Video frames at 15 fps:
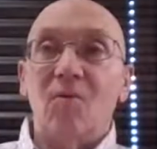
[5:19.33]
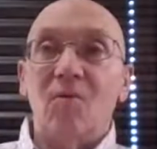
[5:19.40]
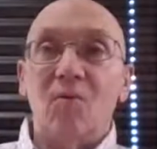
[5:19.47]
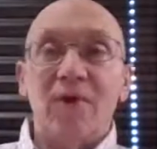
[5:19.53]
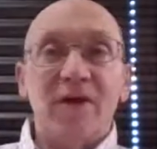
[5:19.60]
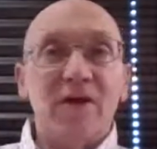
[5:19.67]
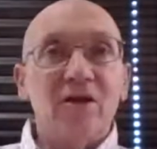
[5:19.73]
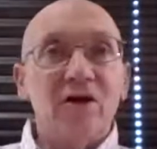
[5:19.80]

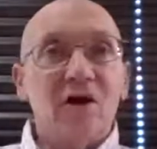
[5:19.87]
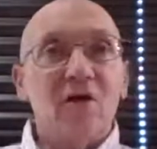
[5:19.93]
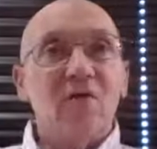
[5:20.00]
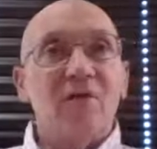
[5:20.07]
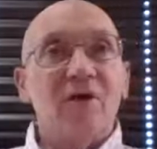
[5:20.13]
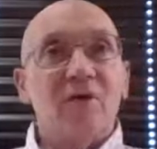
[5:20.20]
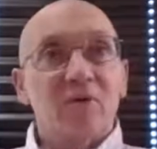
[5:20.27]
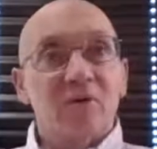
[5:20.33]
we know
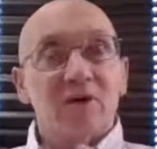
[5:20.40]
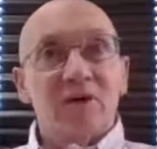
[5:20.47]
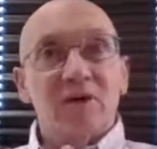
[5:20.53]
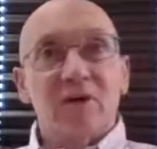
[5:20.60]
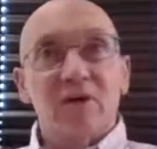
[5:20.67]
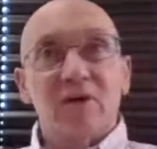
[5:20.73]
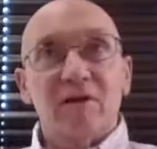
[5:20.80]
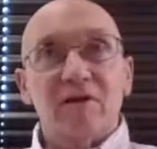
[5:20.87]
that we're
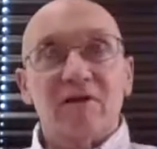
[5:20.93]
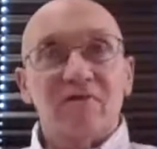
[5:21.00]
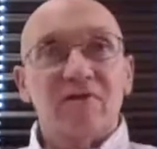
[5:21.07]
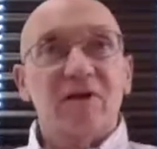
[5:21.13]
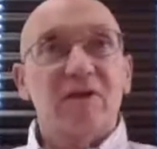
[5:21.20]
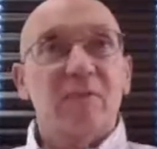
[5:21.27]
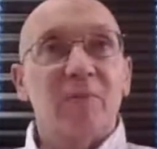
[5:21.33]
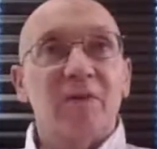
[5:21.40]

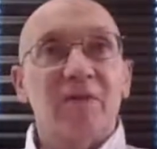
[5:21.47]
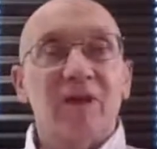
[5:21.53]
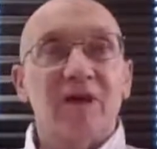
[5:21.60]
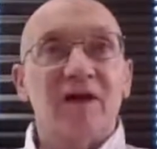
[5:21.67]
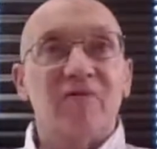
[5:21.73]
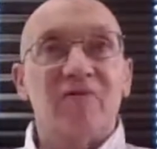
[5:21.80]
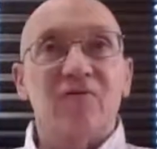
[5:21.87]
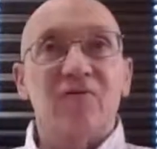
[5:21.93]
developing the
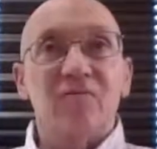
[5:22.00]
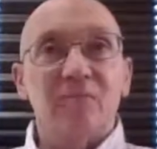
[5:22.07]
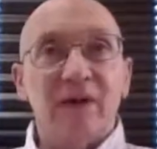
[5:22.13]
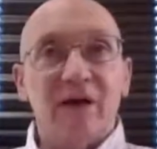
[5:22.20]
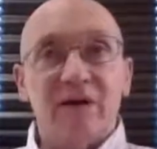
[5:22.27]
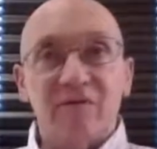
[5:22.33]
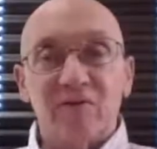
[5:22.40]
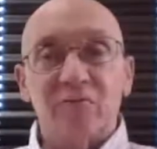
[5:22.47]
Eightfold
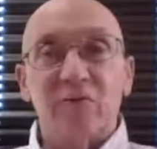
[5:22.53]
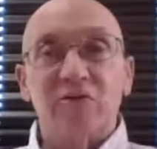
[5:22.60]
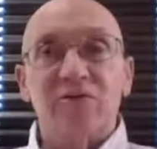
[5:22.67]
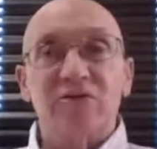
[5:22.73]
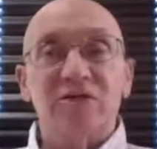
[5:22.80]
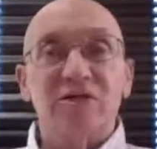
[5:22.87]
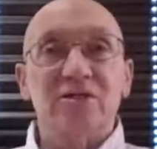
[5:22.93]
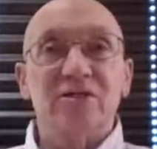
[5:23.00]
Path, the
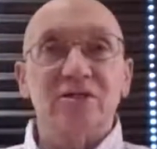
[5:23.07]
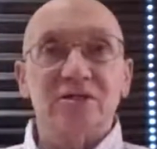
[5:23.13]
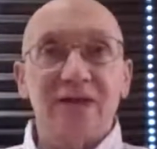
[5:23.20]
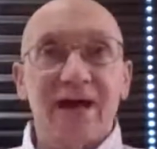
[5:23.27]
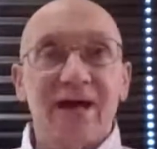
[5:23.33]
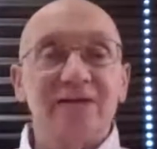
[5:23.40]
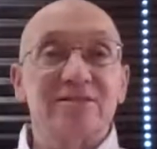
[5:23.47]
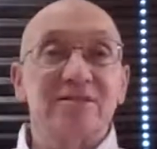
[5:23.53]
Buddhist teachings,
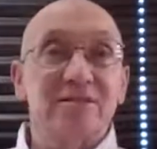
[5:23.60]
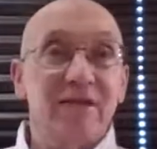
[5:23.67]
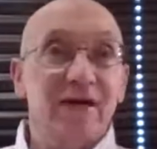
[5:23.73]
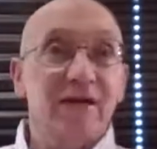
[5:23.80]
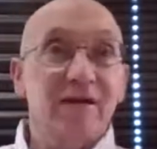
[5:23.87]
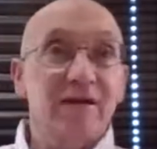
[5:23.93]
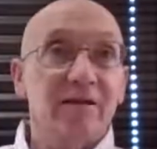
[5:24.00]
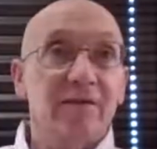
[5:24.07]
as
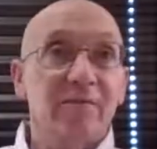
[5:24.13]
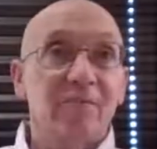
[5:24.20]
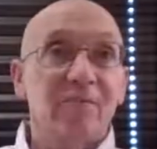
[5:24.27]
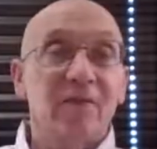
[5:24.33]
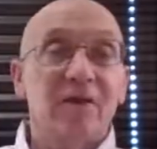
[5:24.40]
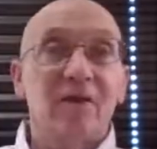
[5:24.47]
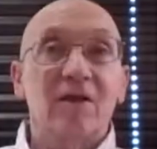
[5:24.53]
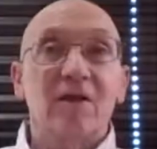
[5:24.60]
intended.
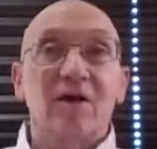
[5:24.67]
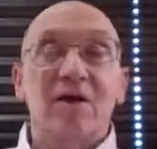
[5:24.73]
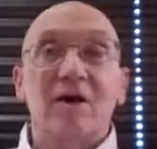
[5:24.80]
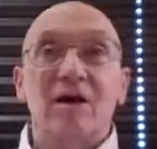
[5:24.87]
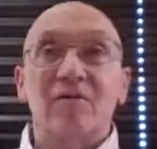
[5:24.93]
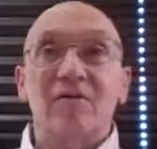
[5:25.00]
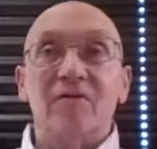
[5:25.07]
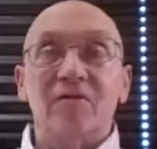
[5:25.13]

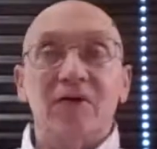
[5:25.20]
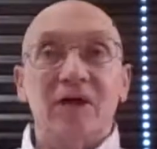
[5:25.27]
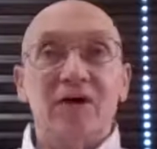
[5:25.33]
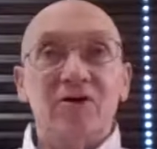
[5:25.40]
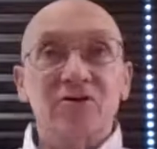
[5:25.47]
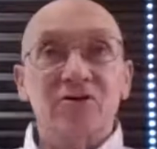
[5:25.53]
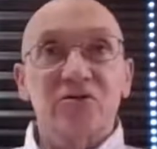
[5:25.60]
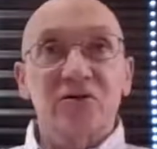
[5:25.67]
They
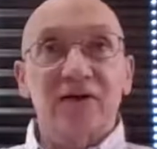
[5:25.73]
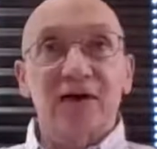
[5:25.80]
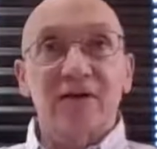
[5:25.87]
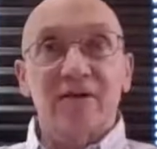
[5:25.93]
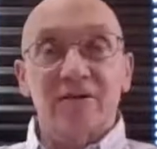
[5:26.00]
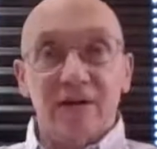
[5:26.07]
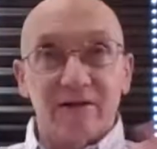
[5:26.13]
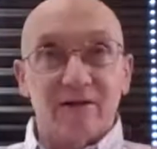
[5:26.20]
also
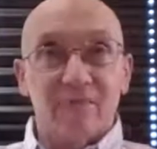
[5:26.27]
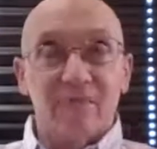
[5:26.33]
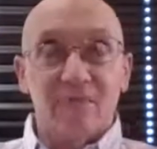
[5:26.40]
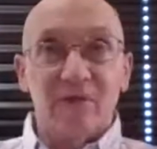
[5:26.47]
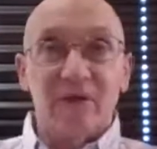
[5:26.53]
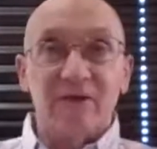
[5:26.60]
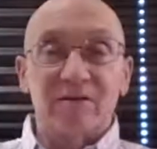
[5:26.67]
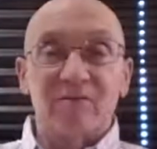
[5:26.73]
get, like
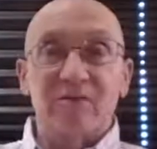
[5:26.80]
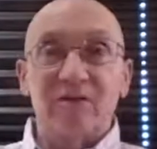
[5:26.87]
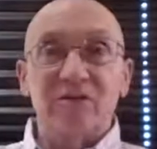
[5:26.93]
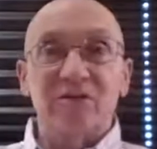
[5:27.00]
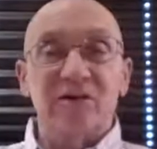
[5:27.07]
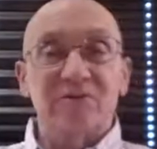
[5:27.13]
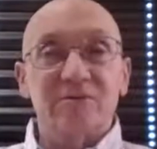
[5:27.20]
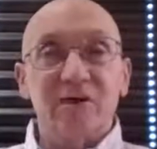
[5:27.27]
the
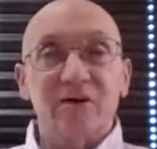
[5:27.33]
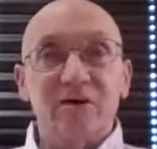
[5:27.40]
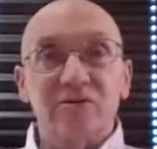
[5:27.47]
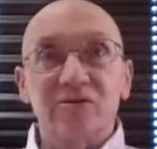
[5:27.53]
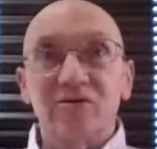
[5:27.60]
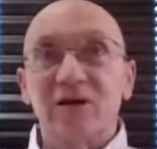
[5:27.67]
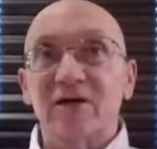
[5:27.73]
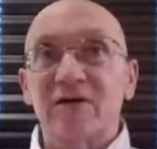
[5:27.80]
precepts, they
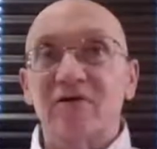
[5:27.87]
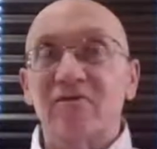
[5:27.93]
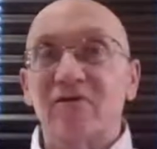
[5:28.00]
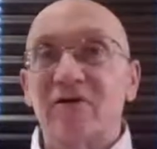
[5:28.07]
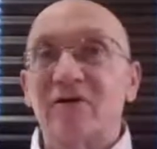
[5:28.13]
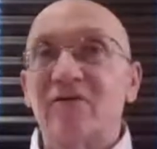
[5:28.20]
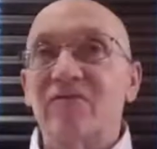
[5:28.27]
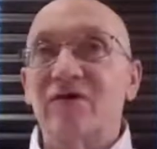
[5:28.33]
also get to
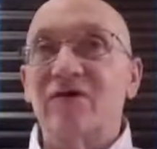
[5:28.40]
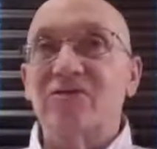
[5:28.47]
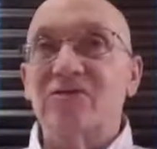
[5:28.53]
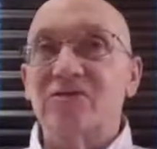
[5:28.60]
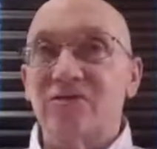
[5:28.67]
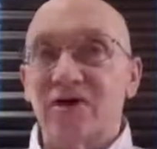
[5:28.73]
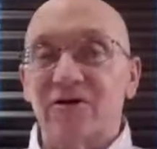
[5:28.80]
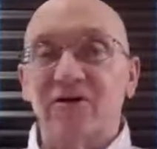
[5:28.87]
very, very
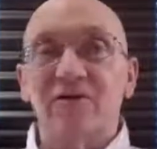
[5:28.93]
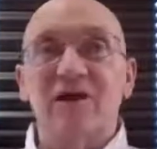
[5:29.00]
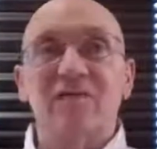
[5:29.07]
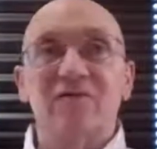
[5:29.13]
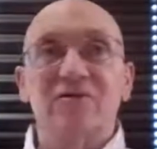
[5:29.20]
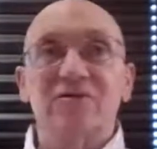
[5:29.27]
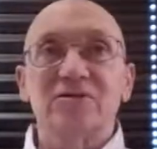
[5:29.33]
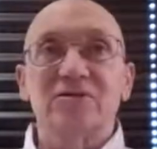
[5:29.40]
subtle
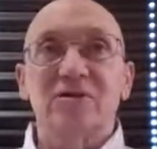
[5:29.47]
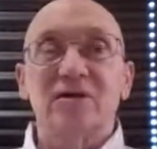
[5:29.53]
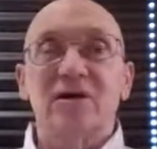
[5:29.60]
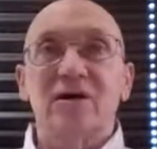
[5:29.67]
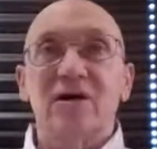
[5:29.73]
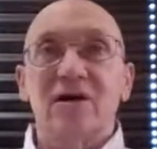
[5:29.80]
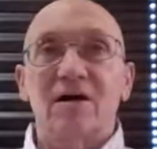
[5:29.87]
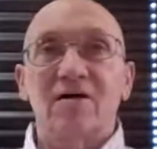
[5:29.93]
levels
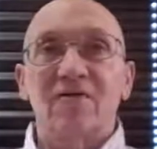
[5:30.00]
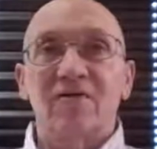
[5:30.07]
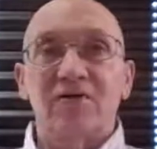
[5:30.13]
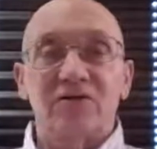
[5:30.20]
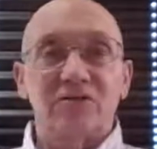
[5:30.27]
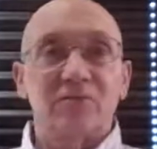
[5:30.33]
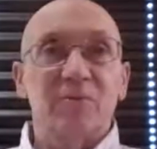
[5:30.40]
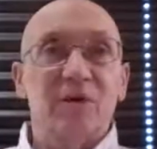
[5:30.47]
of
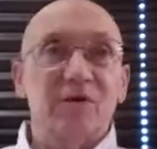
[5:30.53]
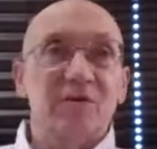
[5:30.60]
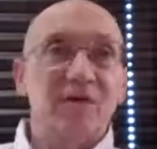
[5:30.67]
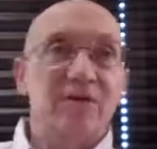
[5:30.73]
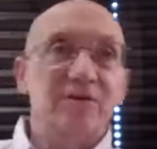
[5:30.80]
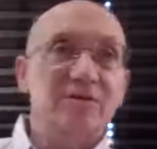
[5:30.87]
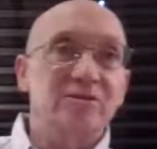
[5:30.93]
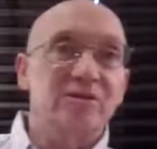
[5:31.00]

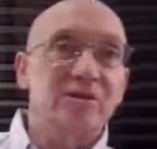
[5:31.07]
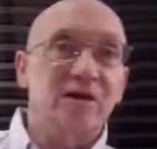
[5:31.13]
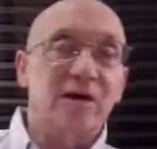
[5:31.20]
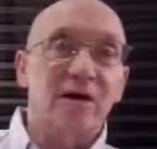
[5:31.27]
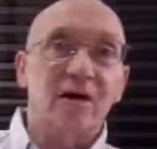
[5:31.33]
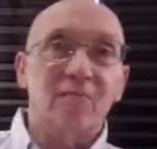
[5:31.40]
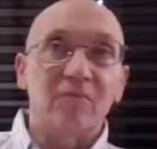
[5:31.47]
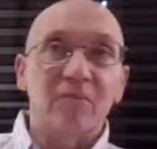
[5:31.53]
experience
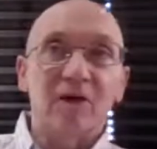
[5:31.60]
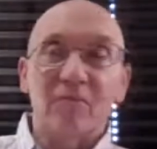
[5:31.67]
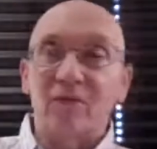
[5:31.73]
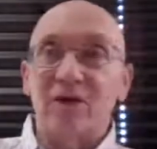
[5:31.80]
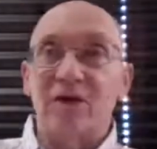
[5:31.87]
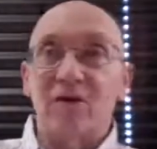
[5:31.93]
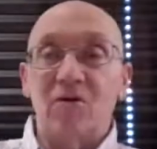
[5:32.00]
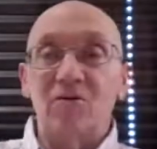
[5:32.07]
that we
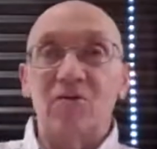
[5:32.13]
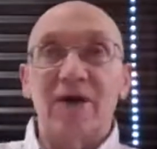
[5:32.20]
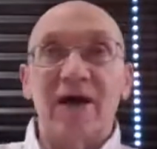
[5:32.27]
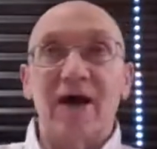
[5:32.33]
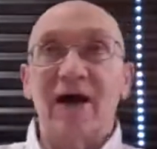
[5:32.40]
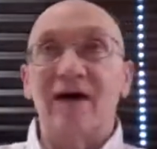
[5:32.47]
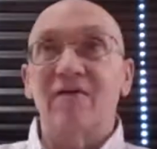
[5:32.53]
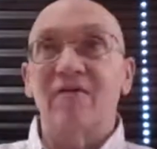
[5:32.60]
can only
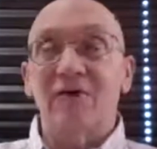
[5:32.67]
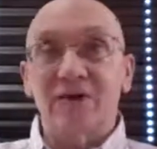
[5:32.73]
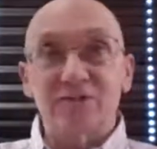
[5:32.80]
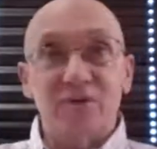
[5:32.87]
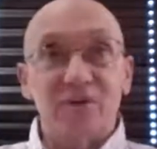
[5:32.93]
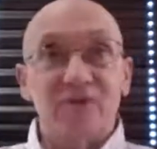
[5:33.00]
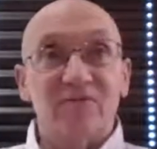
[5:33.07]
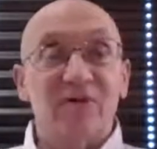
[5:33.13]
have as
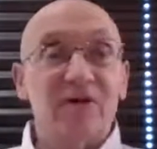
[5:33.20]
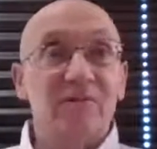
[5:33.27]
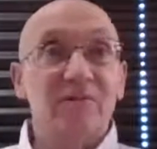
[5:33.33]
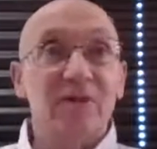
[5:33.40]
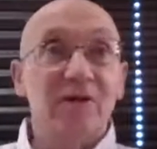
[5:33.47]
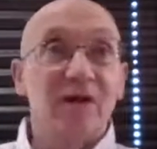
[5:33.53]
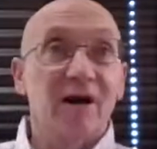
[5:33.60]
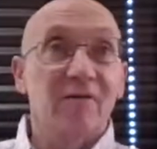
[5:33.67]
we develop
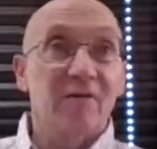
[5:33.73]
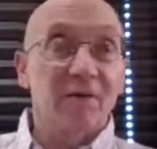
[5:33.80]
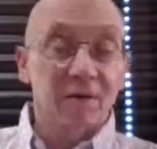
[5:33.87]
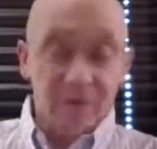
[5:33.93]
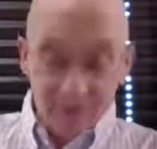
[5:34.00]
the Dhamma.